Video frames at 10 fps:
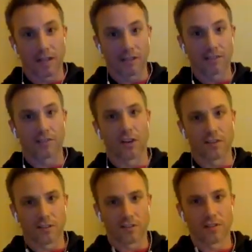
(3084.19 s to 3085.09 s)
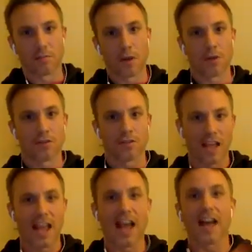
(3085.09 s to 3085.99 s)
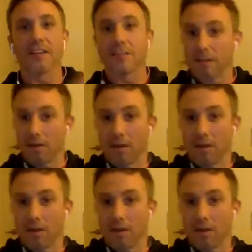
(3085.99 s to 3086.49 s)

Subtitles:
exercises and modes out.